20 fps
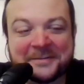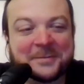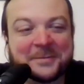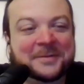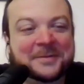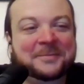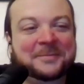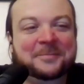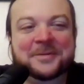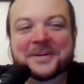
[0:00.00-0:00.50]
this
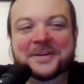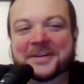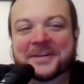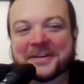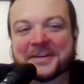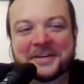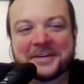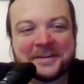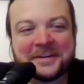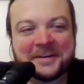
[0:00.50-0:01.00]
one,
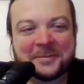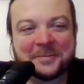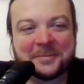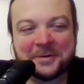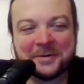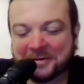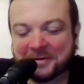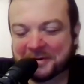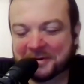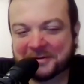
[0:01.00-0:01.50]
but
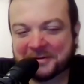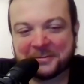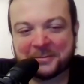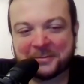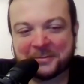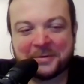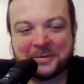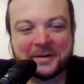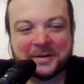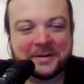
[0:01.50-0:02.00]
curious
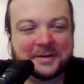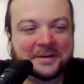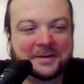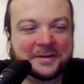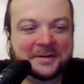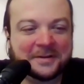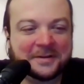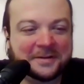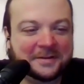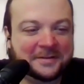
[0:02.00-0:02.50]
what
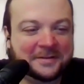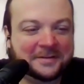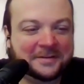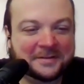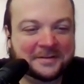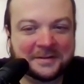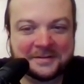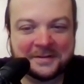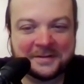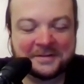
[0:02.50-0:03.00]

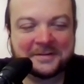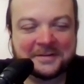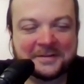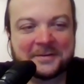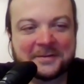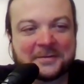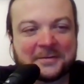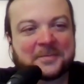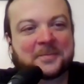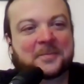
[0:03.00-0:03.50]
stands out to
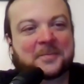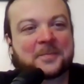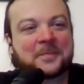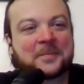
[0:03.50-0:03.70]
you.